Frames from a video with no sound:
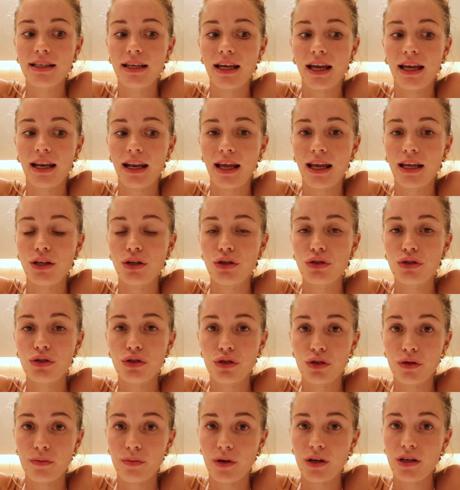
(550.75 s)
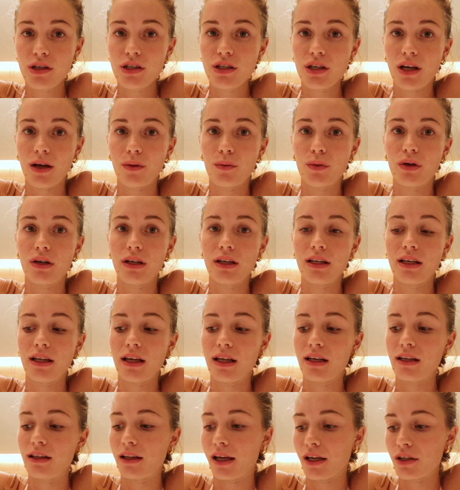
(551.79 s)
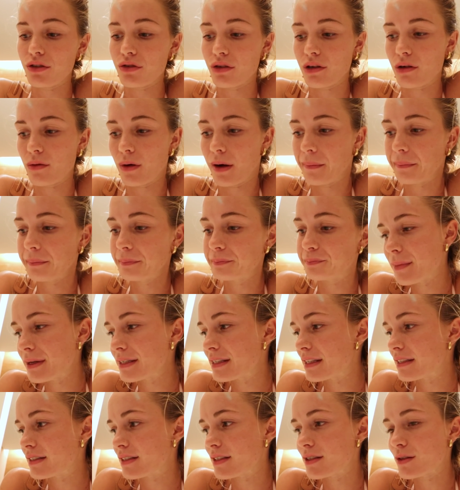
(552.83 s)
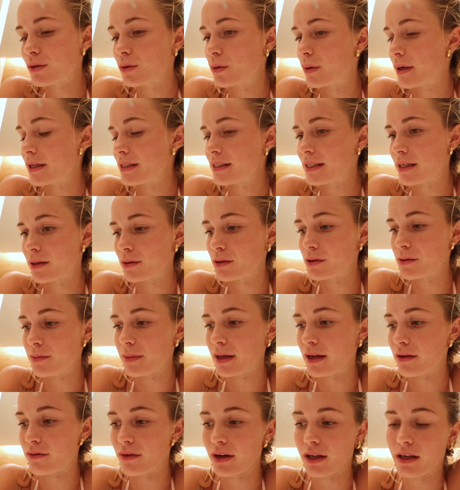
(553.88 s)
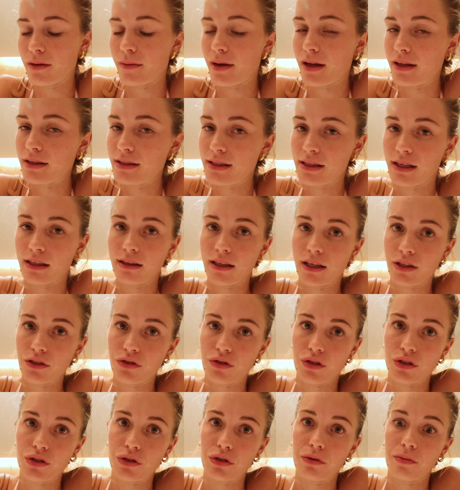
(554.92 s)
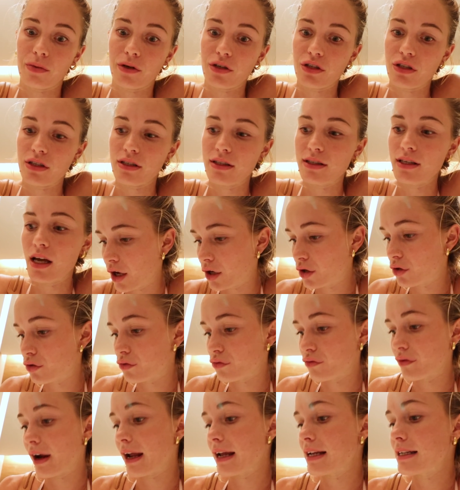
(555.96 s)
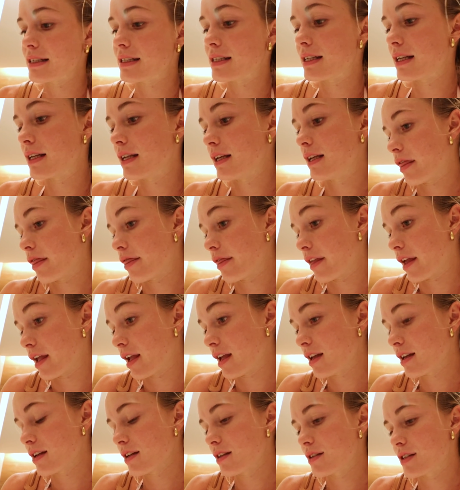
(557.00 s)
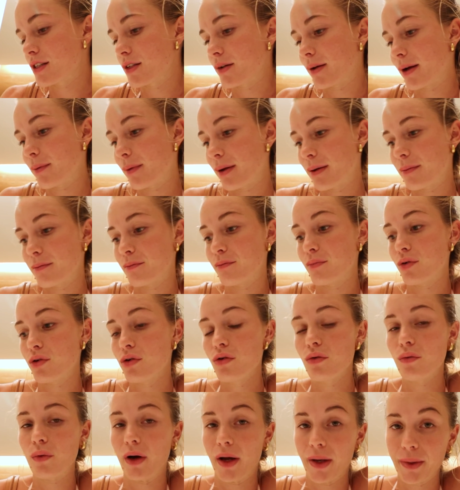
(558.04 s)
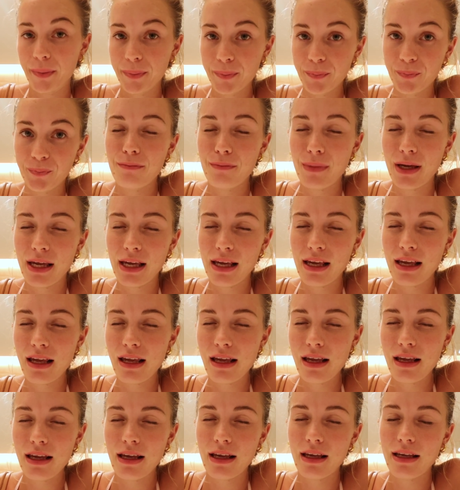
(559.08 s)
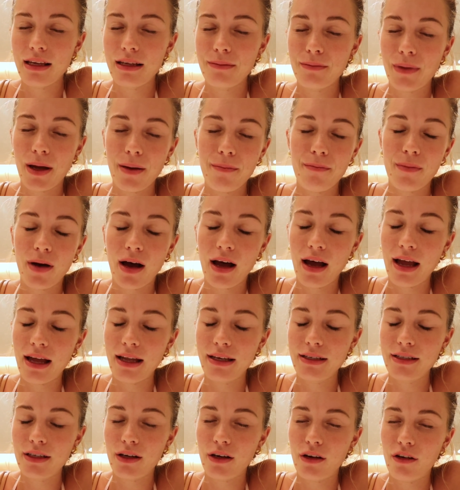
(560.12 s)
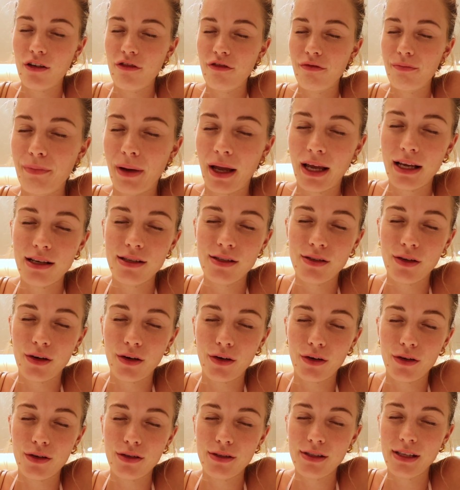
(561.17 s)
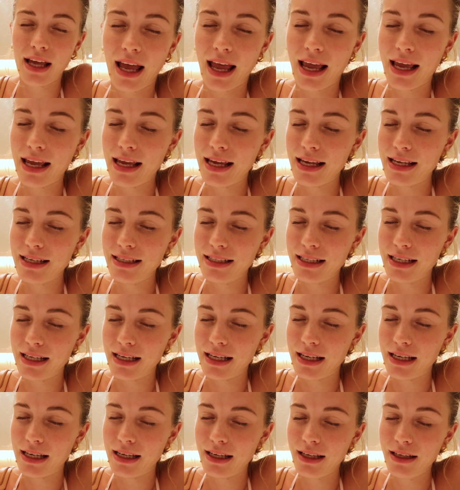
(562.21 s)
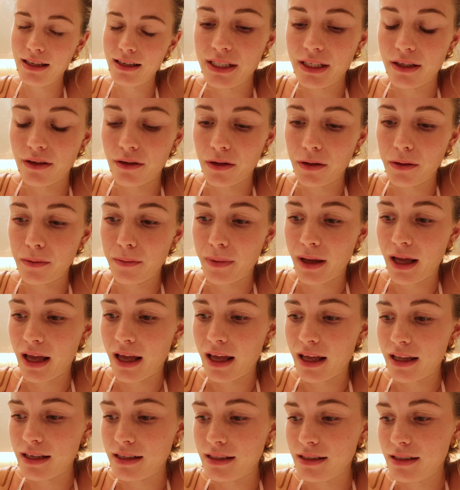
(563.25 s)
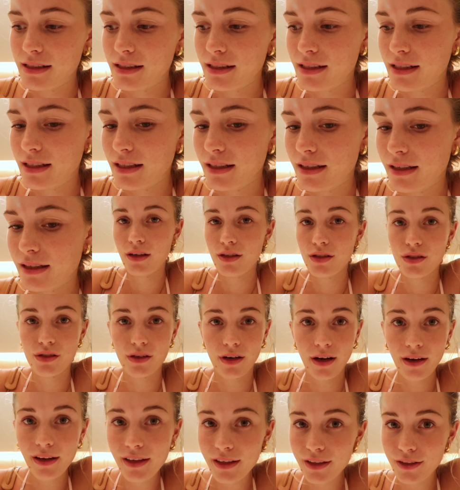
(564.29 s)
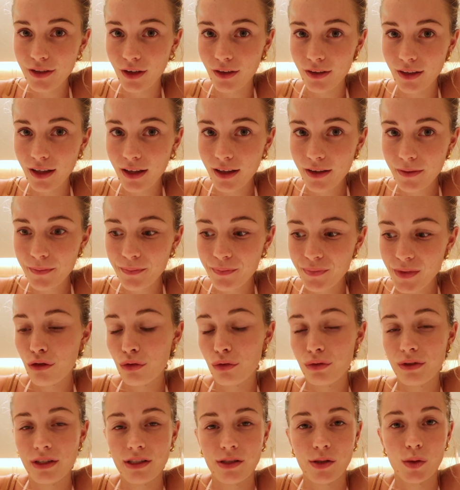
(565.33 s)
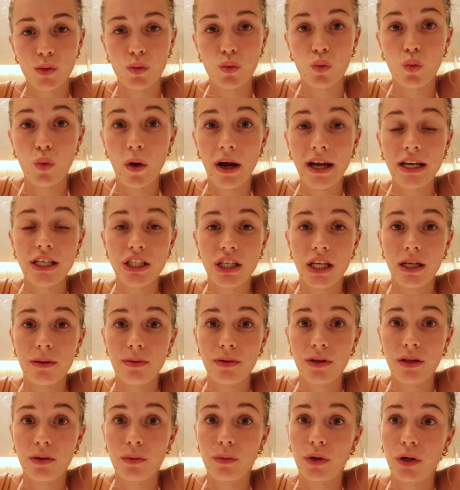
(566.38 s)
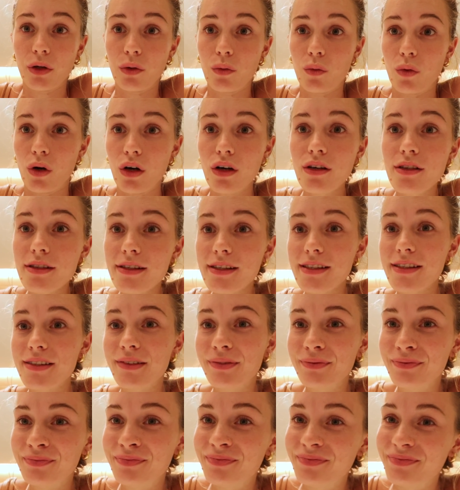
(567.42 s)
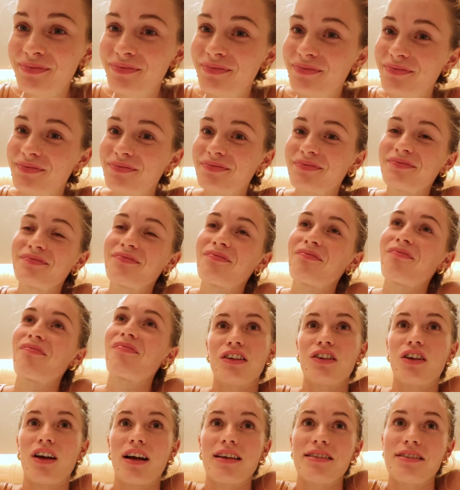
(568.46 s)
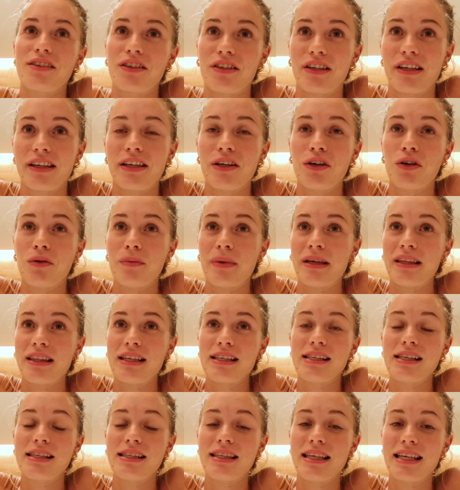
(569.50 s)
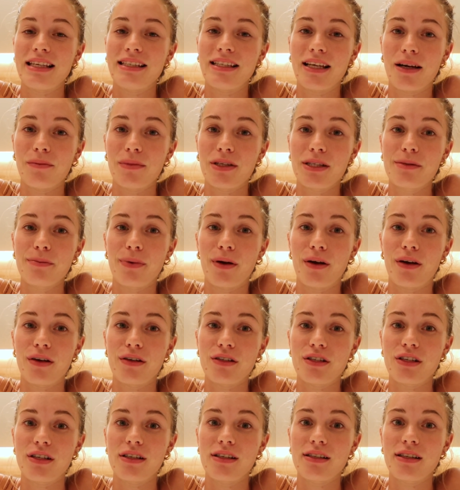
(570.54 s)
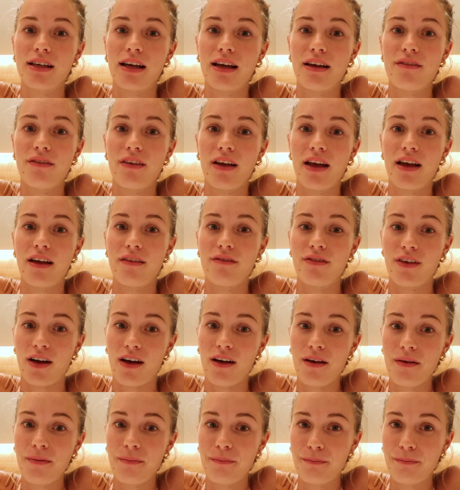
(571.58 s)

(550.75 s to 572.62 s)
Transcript: to get a new toothbrush. I wanted an electric one. My dentist always tells me and recommends that electric toothbrushes are great thing, so I went and bought one. Me, in my mind of pesos, AED, dirham, and Australian dollar, thought this was way cheaper than what it was. You guys are gonna kill me. This is the dumbest purchase I have ever